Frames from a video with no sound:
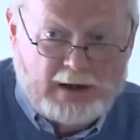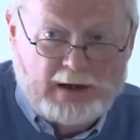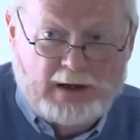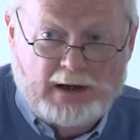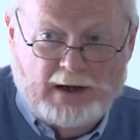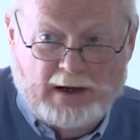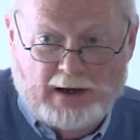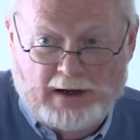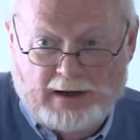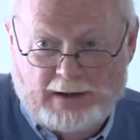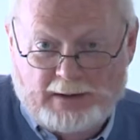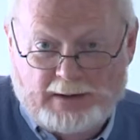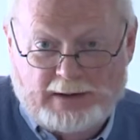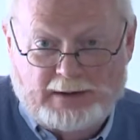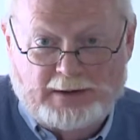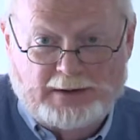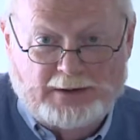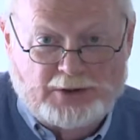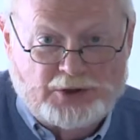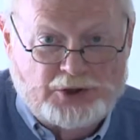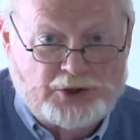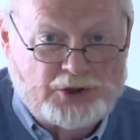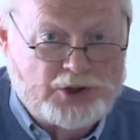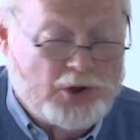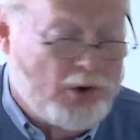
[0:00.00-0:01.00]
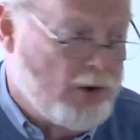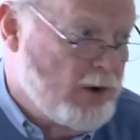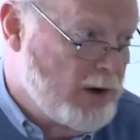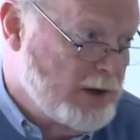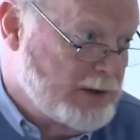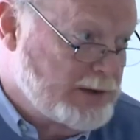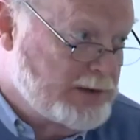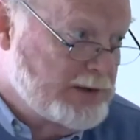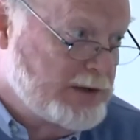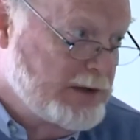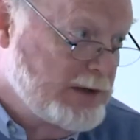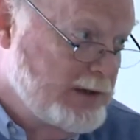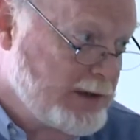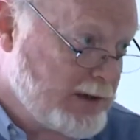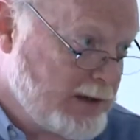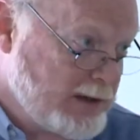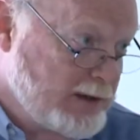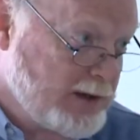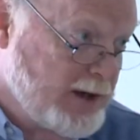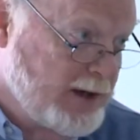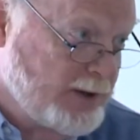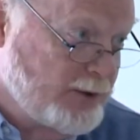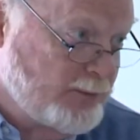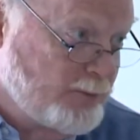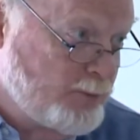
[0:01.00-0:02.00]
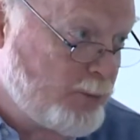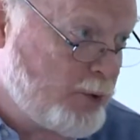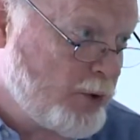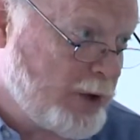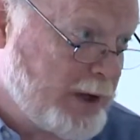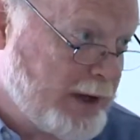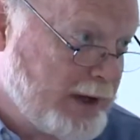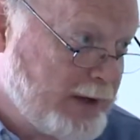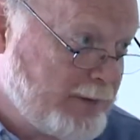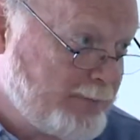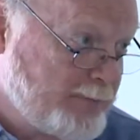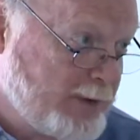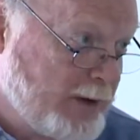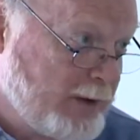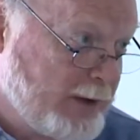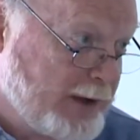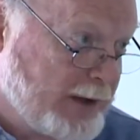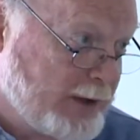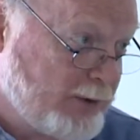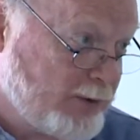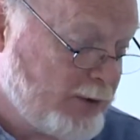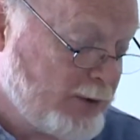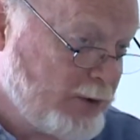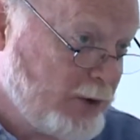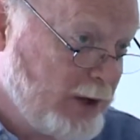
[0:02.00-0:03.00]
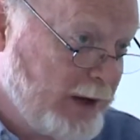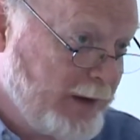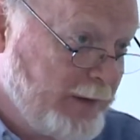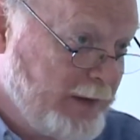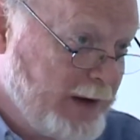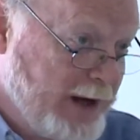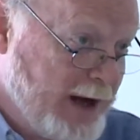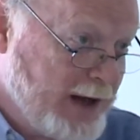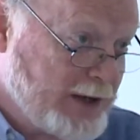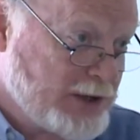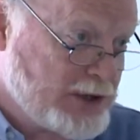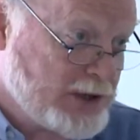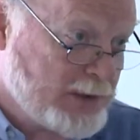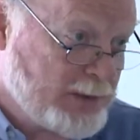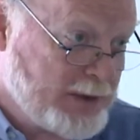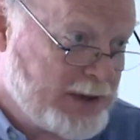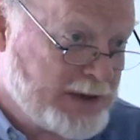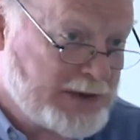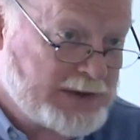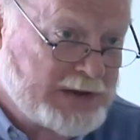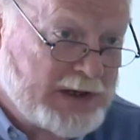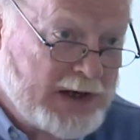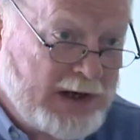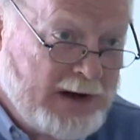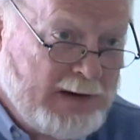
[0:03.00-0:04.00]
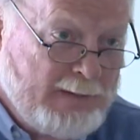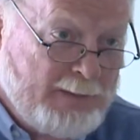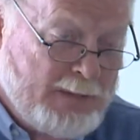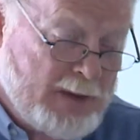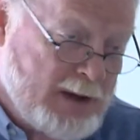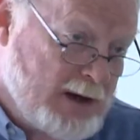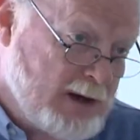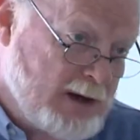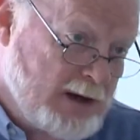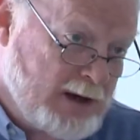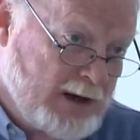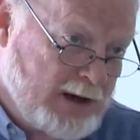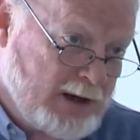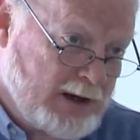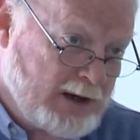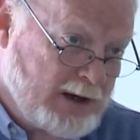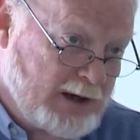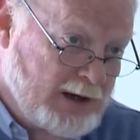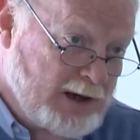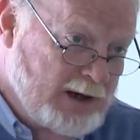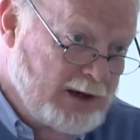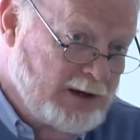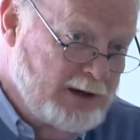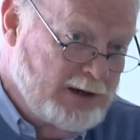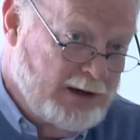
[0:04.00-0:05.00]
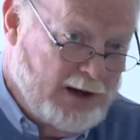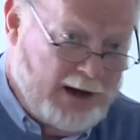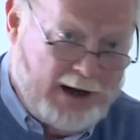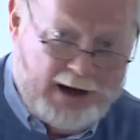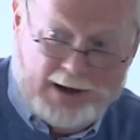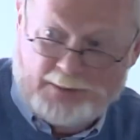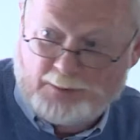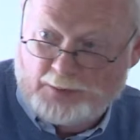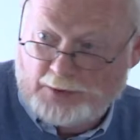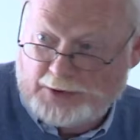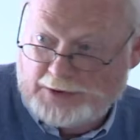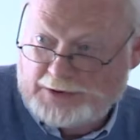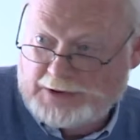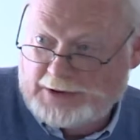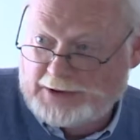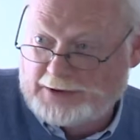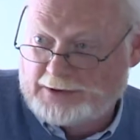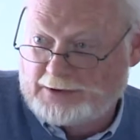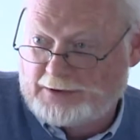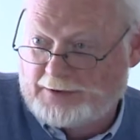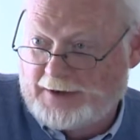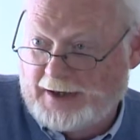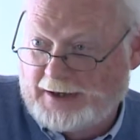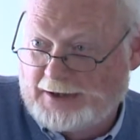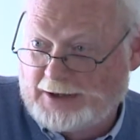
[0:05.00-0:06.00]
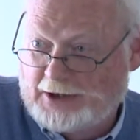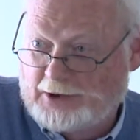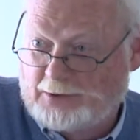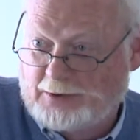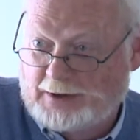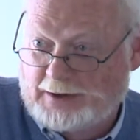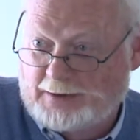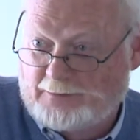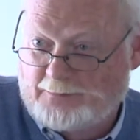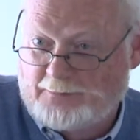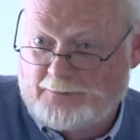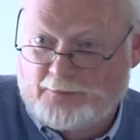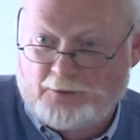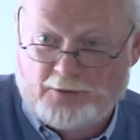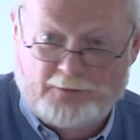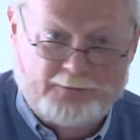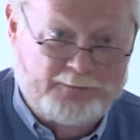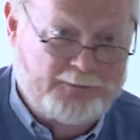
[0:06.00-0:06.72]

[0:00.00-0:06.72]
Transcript: Uh, in short, and putting it very crudely, the answer is in India and Brazil, they do it for